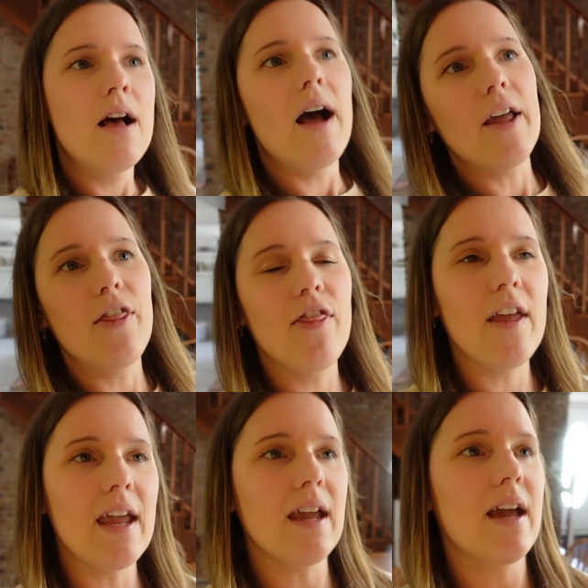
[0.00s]
I
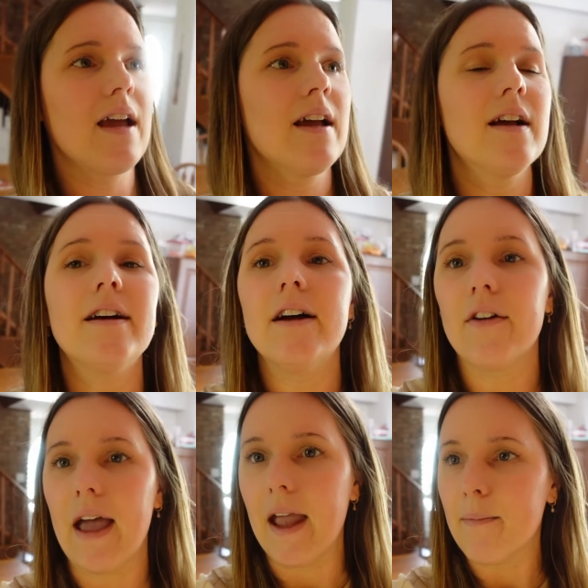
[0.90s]
think,
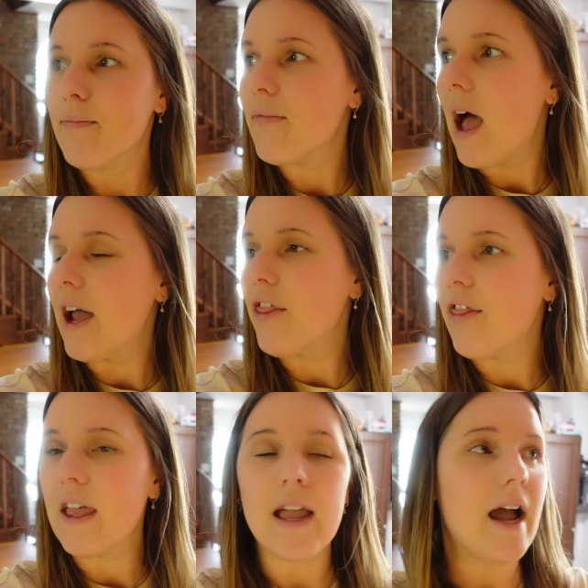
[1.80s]
okay. I
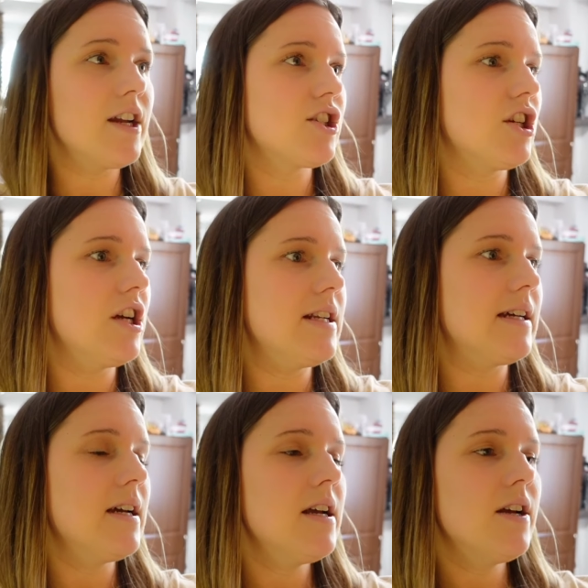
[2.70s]
think I
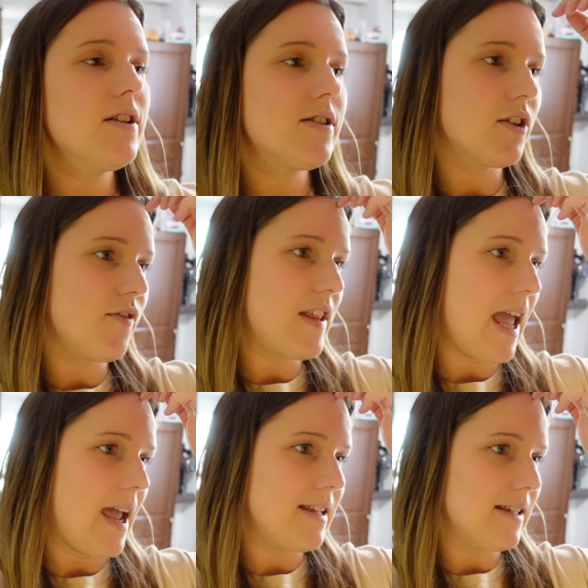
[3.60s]
should serve the
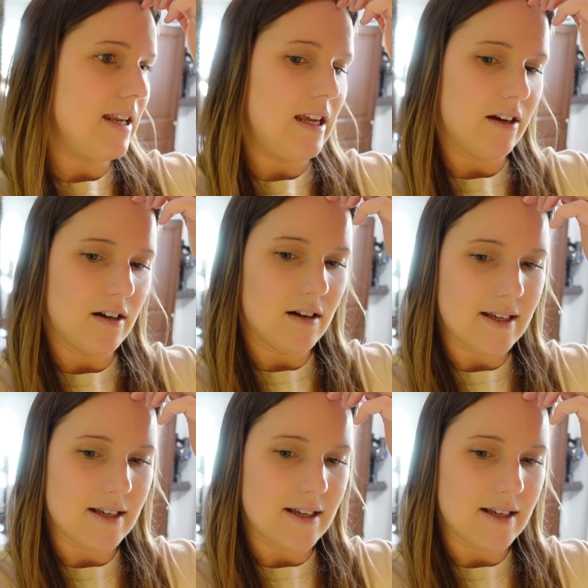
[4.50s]
eggs in here